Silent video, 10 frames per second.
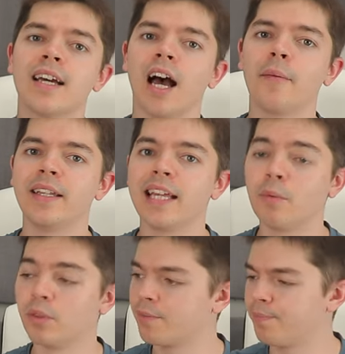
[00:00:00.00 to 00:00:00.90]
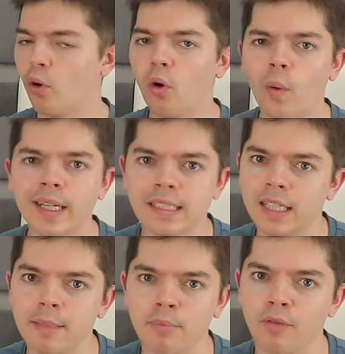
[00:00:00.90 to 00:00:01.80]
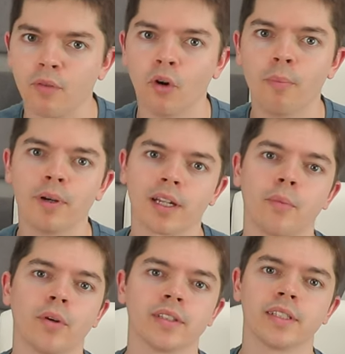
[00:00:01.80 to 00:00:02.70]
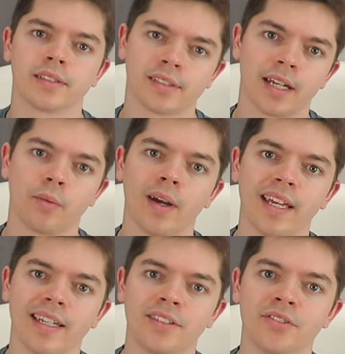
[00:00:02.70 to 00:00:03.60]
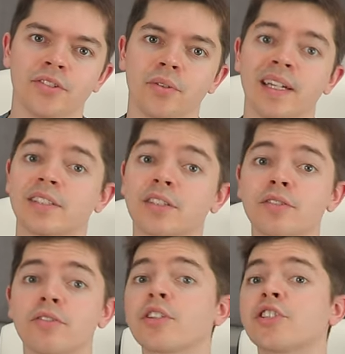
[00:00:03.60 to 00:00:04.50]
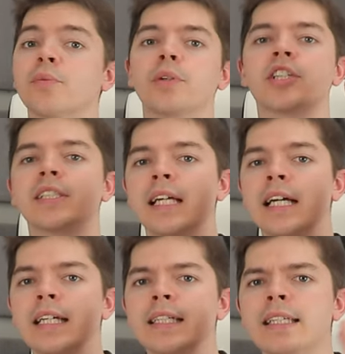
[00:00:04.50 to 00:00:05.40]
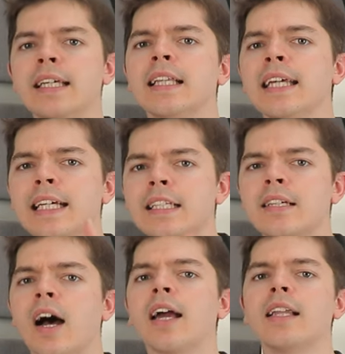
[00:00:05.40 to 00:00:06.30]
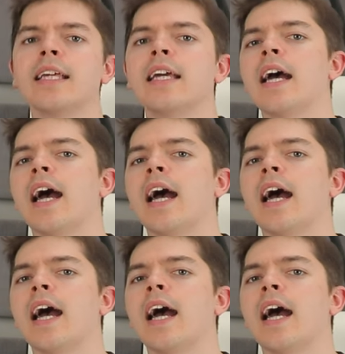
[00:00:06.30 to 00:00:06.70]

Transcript: I mean, it was always light before, but I wanted a segue into its construction, which is nearly entirely